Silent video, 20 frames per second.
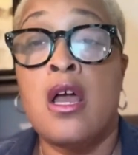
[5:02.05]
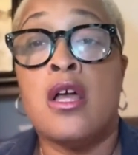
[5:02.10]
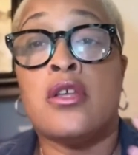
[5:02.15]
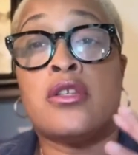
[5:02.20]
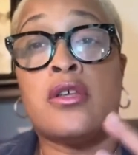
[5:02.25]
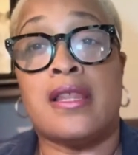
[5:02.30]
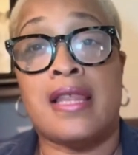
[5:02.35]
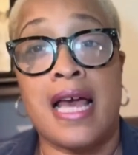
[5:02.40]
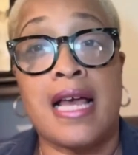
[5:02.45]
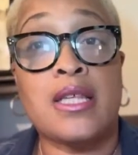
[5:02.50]

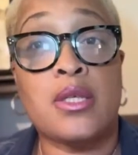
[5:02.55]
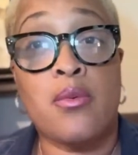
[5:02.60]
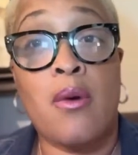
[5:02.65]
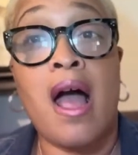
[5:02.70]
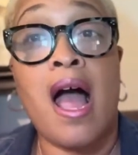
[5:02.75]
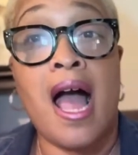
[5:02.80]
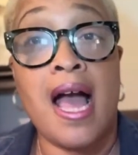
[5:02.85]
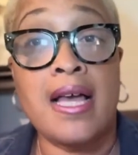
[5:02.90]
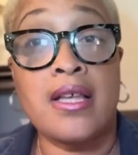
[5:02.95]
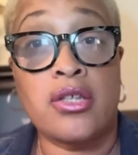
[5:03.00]
So that's why
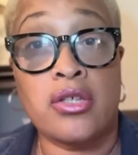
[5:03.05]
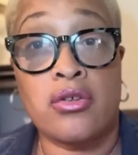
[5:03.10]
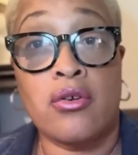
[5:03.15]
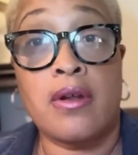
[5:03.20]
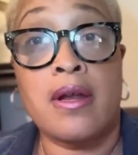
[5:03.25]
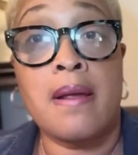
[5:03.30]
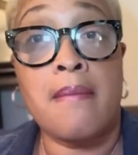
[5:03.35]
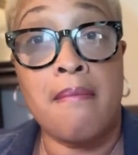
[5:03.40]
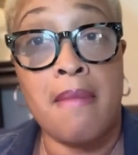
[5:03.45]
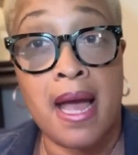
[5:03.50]
I
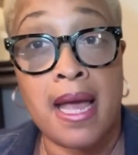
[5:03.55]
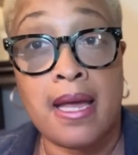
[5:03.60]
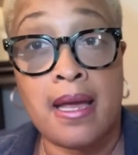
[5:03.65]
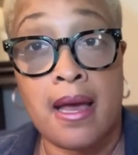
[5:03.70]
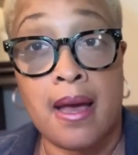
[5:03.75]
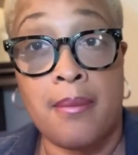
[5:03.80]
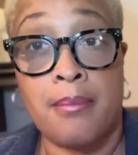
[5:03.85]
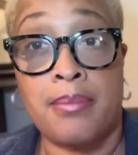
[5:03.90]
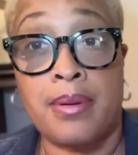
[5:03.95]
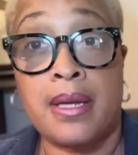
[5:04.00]
started my
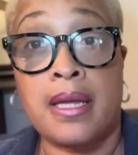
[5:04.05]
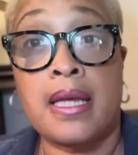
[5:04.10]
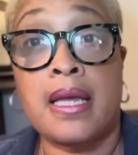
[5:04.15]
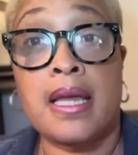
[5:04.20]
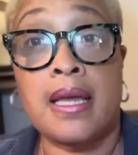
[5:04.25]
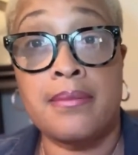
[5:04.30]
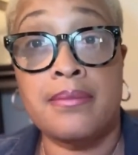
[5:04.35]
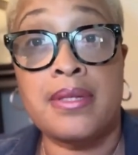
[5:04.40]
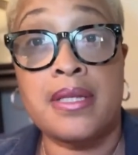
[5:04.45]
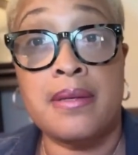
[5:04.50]
company,
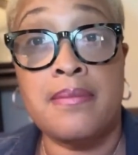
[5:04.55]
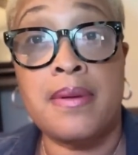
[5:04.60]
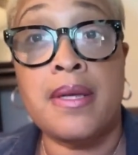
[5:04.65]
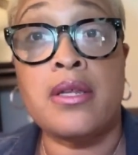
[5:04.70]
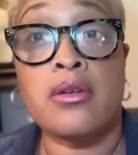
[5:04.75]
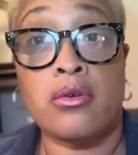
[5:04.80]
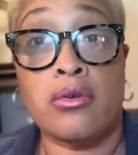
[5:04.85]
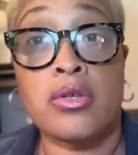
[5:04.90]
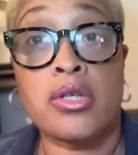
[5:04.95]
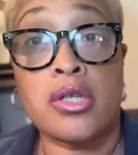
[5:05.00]
MCB
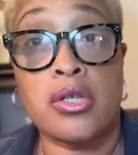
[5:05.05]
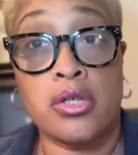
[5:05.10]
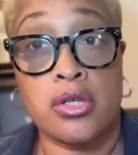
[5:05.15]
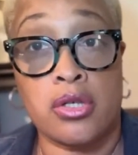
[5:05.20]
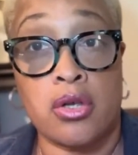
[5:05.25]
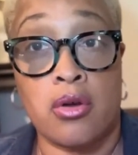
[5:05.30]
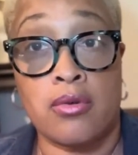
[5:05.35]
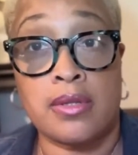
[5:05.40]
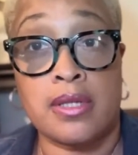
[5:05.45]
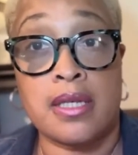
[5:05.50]
Nurse
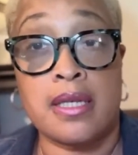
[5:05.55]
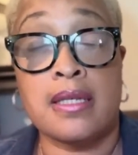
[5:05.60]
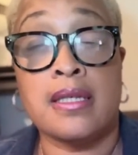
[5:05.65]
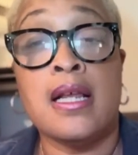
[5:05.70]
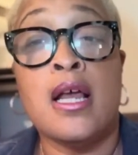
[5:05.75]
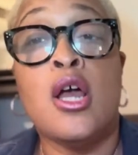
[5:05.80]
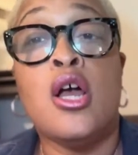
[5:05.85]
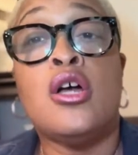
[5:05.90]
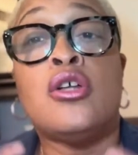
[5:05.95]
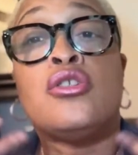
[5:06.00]
Consultant,
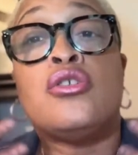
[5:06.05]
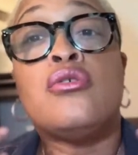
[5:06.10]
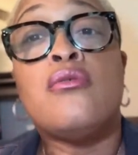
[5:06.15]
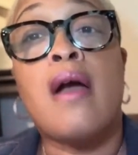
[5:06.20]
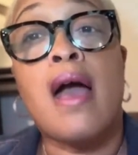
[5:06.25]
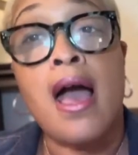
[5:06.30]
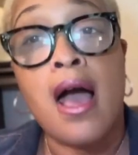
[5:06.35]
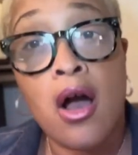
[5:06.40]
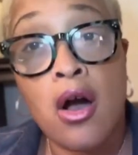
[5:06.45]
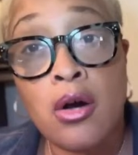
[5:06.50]
to
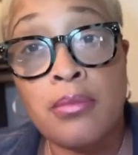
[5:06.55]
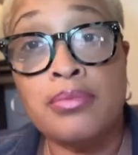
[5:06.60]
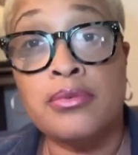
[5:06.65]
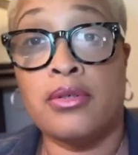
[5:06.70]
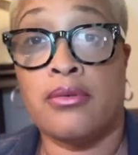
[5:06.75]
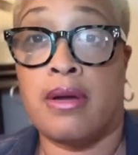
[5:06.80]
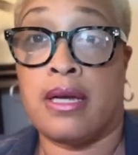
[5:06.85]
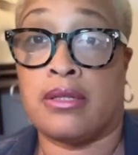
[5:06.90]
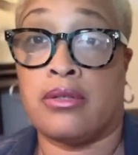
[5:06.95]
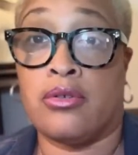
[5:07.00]
help
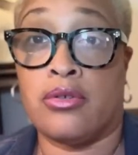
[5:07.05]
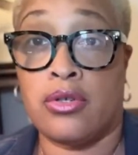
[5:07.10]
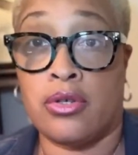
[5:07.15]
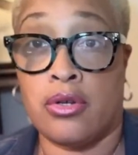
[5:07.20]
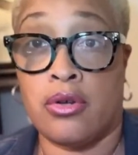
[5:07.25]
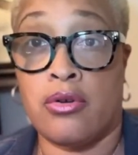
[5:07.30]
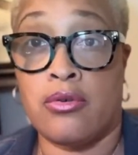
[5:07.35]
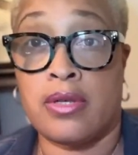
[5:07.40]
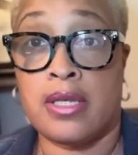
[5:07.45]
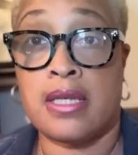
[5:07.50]
directors of
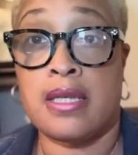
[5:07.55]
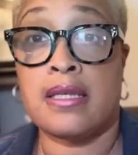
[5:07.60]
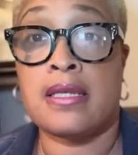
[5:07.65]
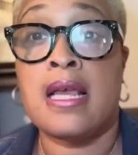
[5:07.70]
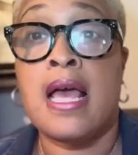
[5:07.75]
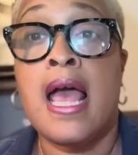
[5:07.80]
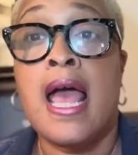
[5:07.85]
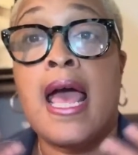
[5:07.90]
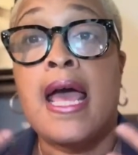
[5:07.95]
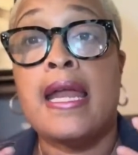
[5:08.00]
nurses
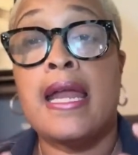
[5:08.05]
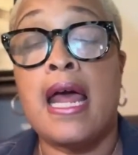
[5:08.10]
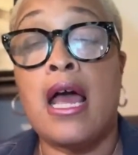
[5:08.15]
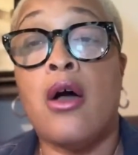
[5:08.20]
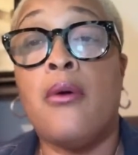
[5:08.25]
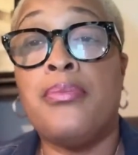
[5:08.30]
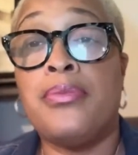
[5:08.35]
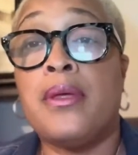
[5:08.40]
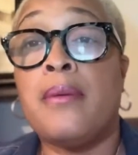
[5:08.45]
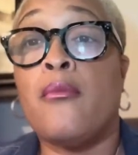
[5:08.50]
and
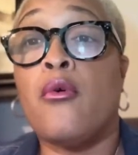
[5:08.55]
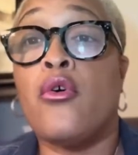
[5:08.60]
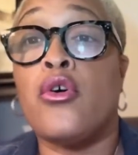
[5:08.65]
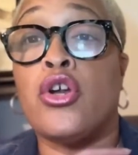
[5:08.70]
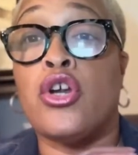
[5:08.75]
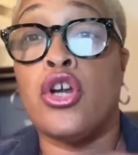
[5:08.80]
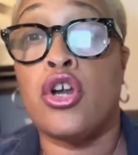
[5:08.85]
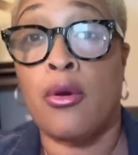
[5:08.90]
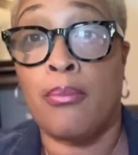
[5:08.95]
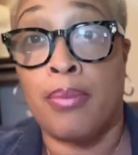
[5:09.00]
help them on
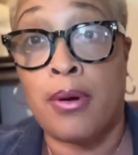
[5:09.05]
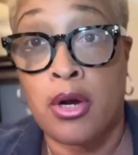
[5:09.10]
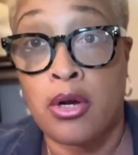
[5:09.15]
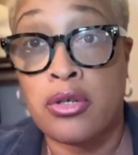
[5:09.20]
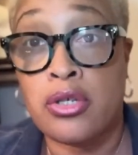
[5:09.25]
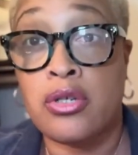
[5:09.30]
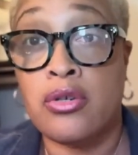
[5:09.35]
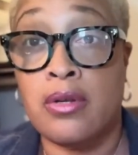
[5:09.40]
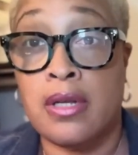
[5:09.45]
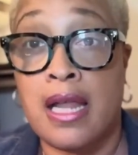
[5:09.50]
a
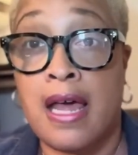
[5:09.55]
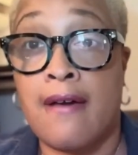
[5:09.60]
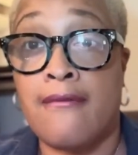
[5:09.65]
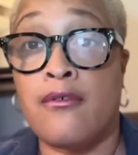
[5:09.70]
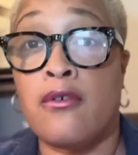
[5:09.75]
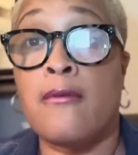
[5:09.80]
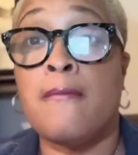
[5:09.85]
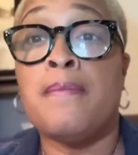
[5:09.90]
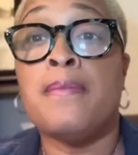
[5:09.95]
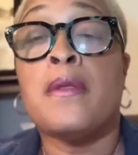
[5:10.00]
personal
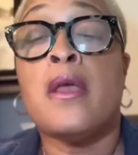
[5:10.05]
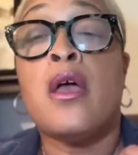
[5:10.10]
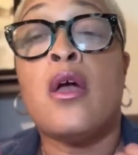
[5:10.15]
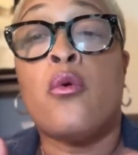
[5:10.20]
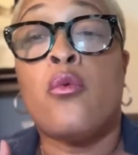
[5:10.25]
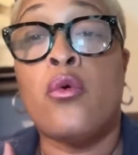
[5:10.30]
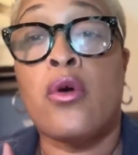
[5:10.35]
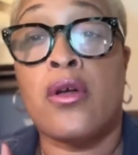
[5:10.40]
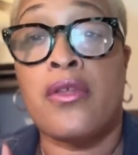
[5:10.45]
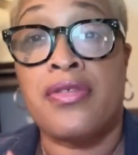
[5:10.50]
level
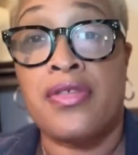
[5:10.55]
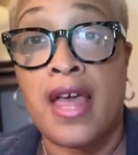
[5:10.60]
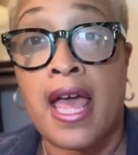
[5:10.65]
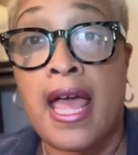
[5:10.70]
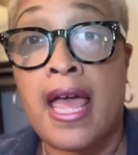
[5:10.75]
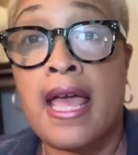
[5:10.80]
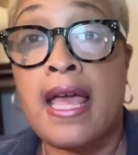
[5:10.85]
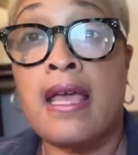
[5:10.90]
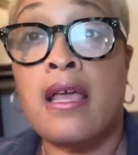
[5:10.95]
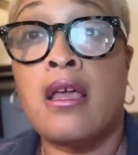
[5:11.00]
where
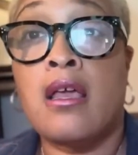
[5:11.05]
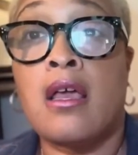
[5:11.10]
they